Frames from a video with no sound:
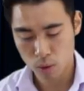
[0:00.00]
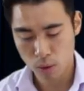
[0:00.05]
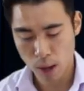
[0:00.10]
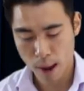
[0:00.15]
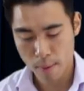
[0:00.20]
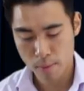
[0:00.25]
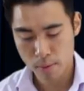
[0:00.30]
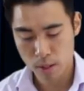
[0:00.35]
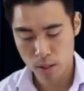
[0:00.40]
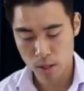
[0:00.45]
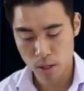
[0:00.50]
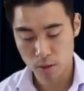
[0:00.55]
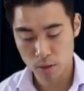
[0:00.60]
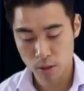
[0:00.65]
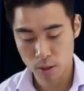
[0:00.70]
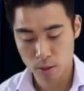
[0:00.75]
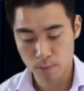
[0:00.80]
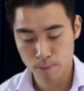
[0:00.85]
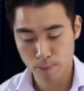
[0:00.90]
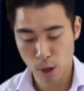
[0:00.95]
all that happens is
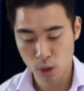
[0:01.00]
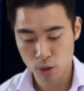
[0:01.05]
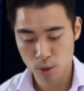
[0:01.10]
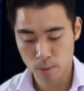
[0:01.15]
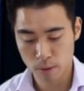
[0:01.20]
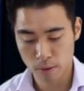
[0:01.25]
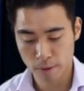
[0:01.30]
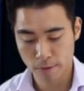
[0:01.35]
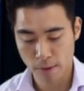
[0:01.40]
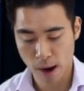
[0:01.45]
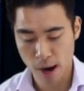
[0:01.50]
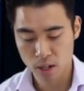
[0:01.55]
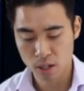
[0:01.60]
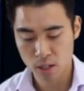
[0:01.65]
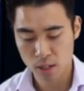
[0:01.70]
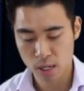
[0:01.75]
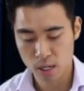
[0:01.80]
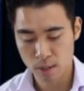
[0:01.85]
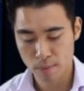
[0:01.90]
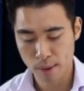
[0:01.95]
the bottom of the
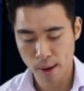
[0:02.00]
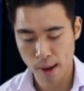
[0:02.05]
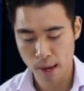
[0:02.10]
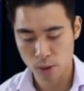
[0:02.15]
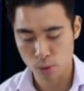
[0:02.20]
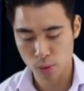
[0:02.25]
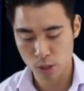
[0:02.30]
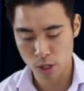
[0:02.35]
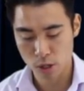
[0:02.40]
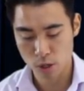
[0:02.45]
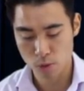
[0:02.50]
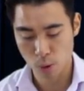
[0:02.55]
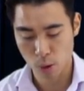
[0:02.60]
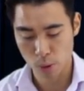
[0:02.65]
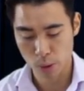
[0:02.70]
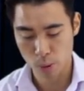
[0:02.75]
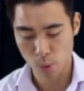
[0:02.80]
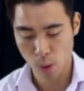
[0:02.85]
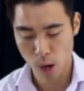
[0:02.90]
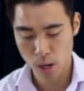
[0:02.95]
fraction disappears, which is
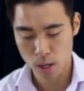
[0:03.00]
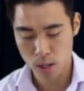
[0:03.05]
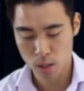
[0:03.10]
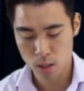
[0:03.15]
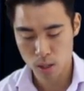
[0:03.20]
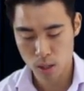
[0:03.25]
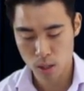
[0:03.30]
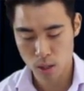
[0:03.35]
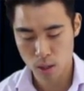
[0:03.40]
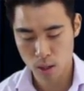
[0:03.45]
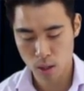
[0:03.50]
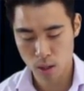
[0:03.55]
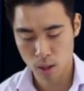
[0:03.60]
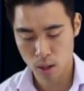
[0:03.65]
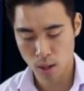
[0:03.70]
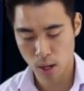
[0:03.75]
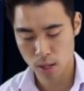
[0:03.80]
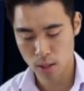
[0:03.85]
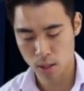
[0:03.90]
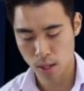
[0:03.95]
what we want.
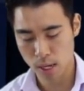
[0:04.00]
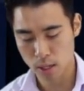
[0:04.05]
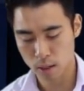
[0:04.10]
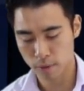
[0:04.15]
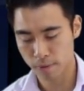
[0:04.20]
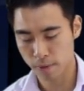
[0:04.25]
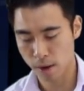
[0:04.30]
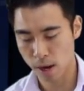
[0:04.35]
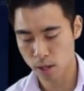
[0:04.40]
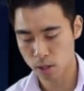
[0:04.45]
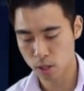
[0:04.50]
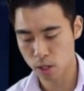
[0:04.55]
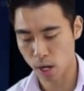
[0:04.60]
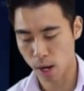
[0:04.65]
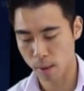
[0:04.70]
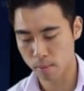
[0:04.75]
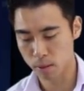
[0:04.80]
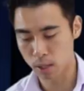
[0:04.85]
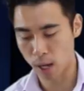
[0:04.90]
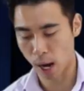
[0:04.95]
Okay, so that's the first
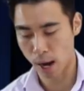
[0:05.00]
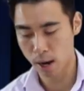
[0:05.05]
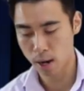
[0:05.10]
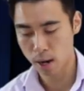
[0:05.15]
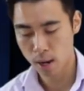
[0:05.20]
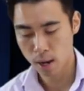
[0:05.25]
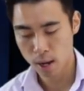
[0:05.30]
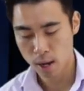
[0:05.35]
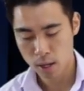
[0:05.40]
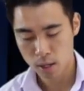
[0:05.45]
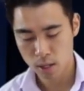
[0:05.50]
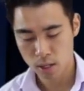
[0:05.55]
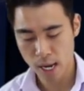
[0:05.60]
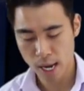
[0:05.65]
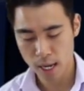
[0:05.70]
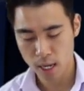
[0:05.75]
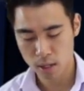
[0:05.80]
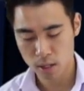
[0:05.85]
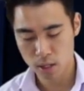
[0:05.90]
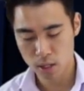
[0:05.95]
term done.
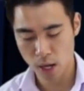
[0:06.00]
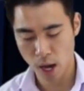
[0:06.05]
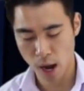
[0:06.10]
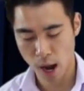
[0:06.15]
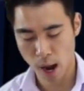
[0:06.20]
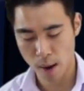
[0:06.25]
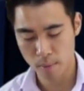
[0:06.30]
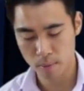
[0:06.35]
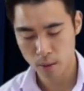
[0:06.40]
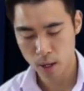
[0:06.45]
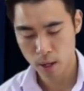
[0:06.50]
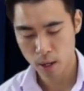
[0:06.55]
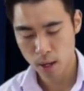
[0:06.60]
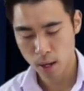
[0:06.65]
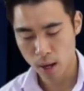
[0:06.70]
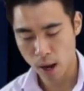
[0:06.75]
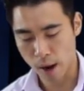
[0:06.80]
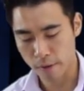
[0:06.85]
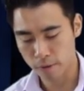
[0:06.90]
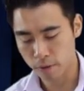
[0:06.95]
Second term,
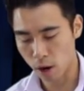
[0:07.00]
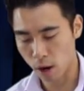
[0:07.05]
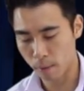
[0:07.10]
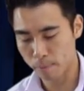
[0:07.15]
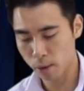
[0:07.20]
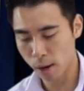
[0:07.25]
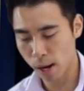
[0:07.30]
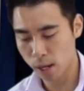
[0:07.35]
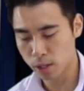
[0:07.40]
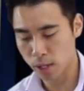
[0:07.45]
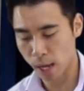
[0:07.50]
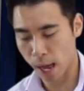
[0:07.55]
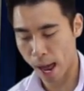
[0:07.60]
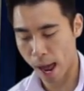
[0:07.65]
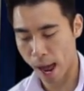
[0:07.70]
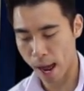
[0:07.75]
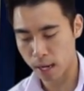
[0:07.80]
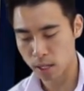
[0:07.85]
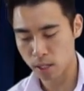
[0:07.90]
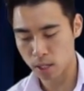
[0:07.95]
I've got plus
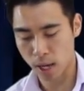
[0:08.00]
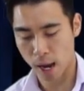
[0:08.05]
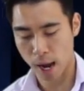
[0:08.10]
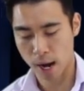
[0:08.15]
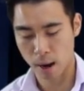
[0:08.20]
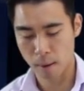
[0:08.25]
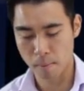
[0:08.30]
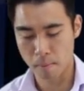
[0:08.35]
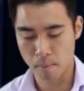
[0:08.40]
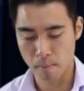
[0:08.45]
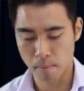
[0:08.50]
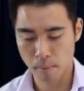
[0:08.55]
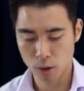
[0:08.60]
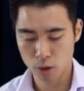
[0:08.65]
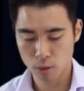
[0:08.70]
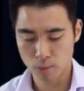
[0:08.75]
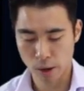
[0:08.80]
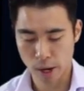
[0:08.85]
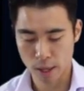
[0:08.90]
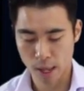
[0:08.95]
x, and I'm
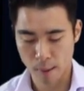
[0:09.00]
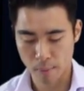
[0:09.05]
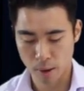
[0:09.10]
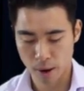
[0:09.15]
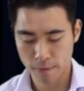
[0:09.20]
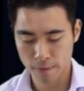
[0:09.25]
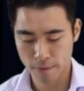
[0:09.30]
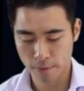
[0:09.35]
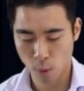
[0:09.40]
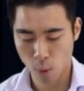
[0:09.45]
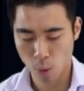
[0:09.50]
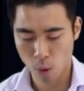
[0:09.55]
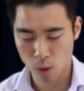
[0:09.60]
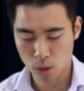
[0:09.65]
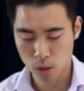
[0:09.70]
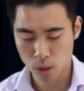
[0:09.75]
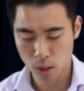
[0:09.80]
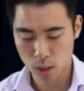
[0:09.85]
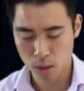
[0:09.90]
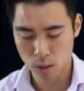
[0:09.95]
multiplying that by
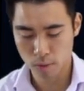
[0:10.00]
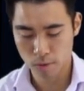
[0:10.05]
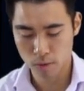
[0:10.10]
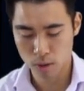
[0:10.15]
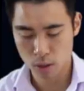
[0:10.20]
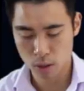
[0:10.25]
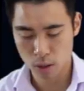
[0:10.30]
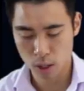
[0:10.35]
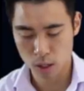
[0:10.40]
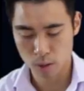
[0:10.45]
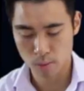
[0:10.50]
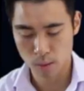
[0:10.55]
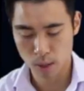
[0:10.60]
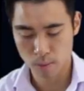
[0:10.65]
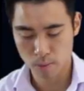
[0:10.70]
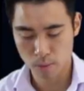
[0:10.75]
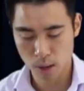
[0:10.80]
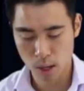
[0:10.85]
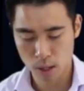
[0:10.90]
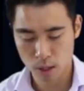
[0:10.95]
4, so that's obviously just going to
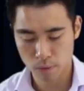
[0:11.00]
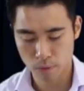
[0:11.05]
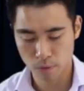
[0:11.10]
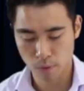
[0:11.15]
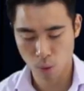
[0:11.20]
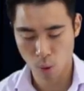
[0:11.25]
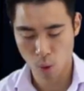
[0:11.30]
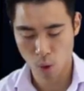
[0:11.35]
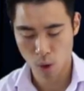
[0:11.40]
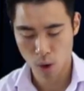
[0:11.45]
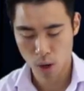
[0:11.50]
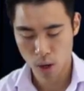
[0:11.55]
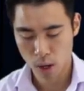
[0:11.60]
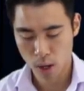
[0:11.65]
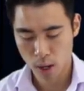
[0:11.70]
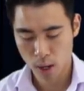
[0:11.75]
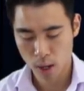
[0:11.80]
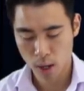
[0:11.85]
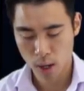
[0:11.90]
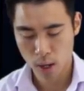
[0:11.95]
be plus 4.
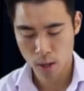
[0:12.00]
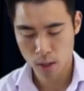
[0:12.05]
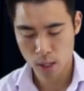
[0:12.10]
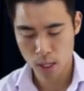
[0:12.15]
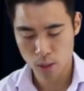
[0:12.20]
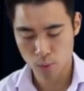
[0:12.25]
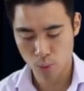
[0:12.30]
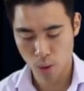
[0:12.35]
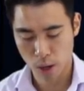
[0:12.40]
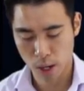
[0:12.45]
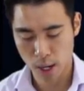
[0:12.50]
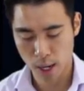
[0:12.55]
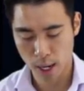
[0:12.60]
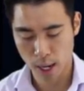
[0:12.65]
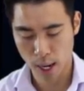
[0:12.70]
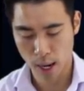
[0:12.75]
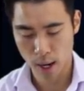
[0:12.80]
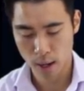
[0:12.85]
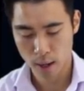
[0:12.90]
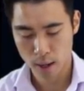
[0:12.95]
This one
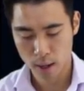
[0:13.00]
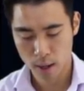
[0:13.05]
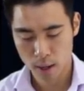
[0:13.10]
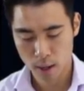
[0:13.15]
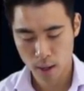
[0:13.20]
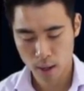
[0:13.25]
here,